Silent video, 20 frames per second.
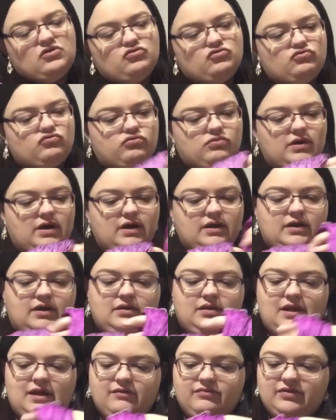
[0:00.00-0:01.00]
Really
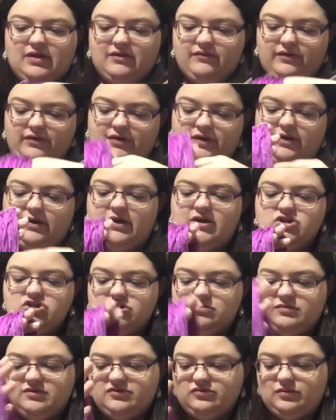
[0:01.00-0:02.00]
love that variegation
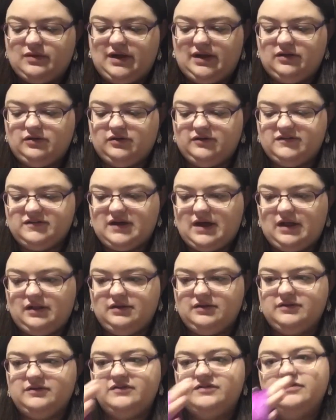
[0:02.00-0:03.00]
between those
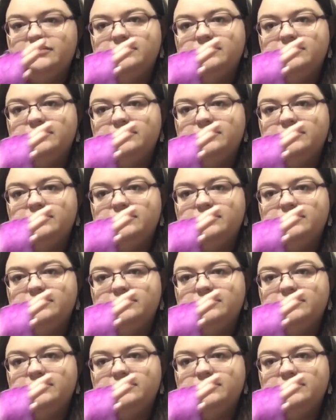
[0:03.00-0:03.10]
colours.